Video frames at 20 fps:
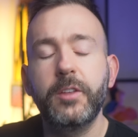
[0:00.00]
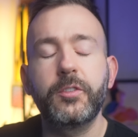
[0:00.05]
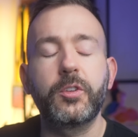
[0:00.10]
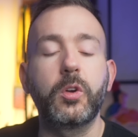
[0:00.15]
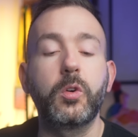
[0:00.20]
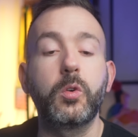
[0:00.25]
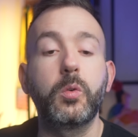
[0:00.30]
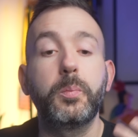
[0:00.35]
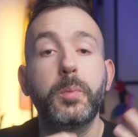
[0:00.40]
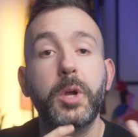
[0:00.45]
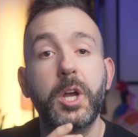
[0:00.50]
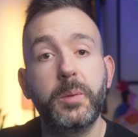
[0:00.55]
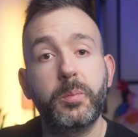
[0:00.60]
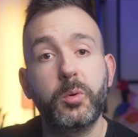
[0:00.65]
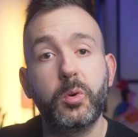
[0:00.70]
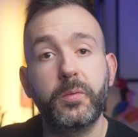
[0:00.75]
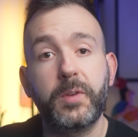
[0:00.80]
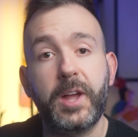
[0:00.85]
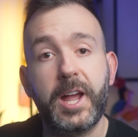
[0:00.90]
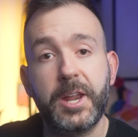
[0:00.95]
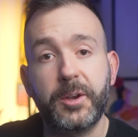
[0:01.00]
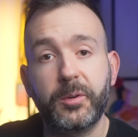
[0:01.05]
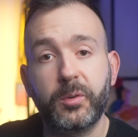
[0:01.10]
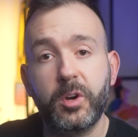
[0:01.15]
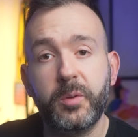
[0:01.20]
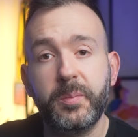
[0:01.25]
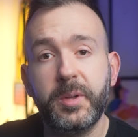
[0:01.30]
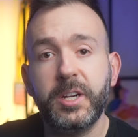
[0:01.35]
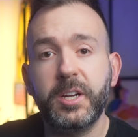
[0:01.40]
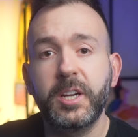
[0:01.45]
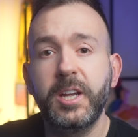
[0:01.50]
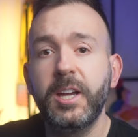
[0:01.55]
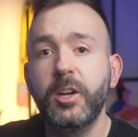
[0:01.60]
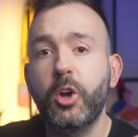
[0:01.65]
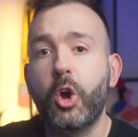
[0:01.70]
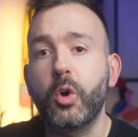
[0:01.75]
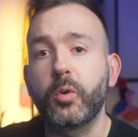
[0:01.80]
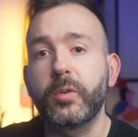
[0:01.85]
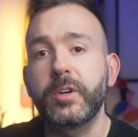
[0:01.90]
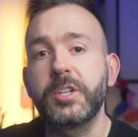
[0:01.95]
So purple for anaerobic,
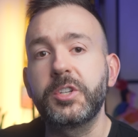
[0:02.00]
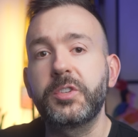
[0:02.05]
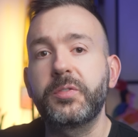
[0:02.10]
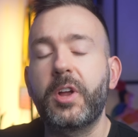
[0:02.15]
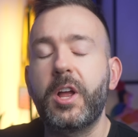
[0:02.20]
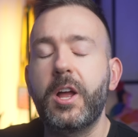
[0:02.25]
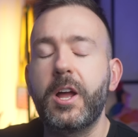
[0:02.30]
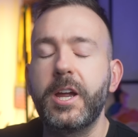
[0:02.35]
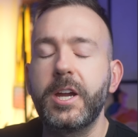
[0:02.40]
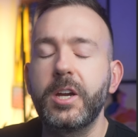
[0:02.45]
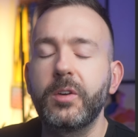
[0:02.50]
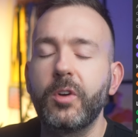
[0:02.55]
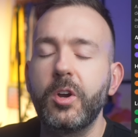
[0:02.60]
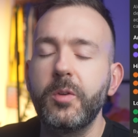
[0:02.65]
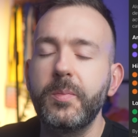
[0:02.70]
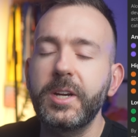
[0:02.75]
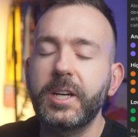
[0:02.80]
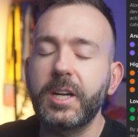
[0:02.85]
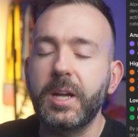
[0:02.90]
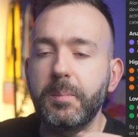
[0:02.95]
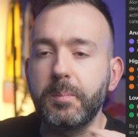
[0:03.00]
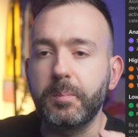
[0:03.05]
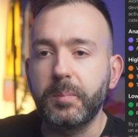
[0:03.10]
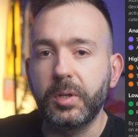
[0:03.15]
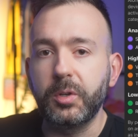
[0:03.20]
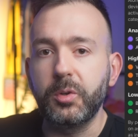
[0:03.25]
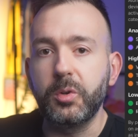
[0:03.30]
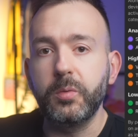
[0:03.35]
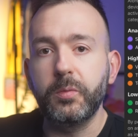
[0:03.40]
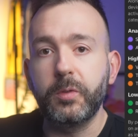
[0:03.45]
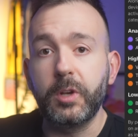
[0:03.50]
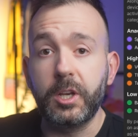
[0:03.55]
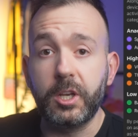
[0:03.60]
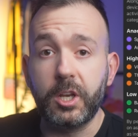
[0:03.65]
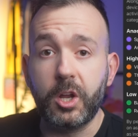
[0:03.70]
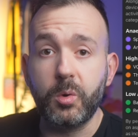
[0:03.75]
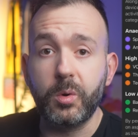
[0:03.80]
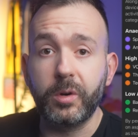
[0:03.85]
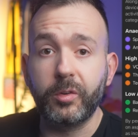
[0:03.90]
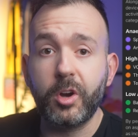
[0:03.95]
orange for high aerobic, and blue for
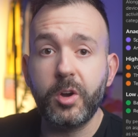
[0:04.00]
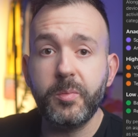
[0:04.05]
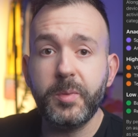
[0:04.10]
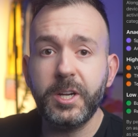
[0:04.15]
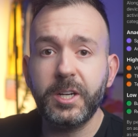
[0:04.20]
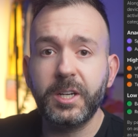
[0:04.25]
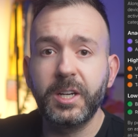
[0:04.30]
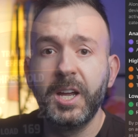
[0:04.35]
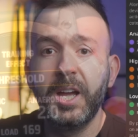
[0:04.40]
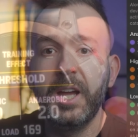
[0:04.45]
low aerobic.